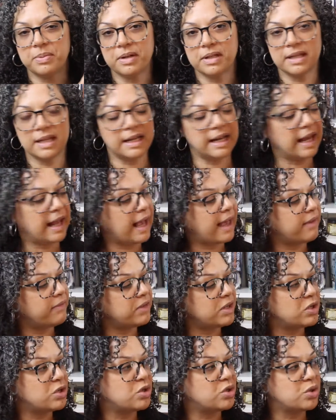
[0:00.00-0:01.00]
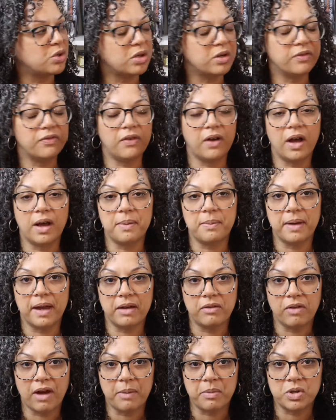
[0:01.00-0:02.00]
book that I have is Shorefall
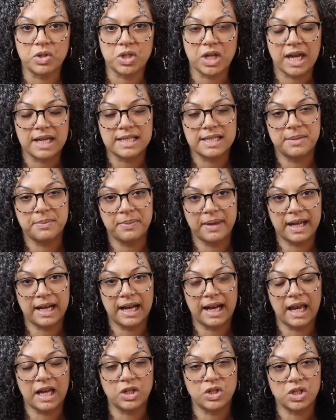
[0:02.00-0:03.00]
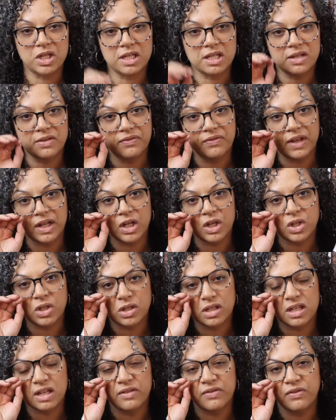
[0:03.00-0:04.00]
by Robert Jackson Bennett. I just
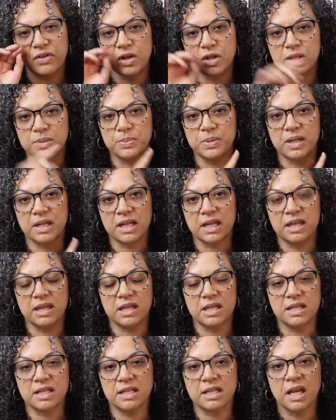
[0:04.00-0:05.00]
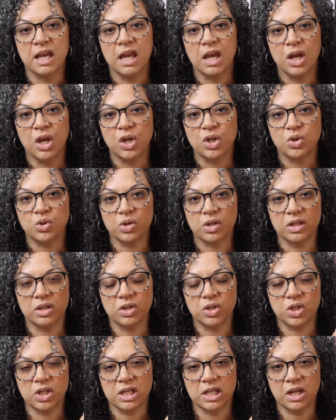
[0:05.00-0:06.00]
finished the first book in this
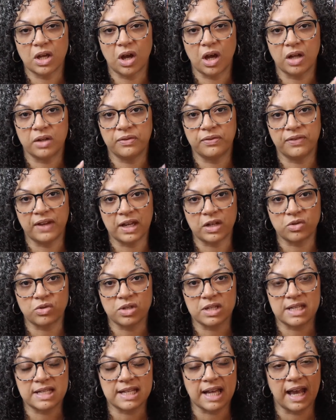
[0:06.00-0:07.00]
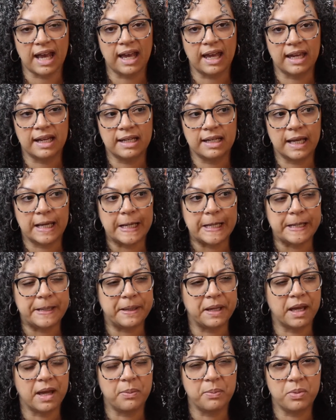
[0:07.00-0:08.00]
trilogy called Foundryside
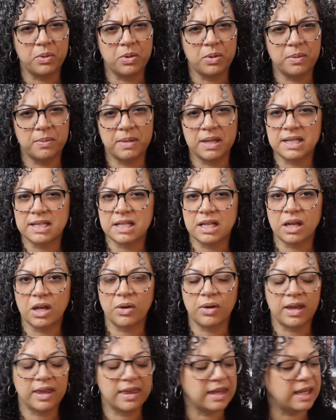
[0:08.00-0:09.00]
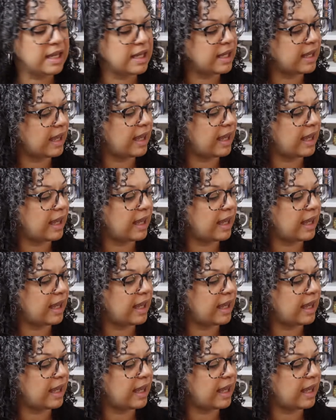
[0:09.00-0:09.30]
uh, a couple months ago, I think,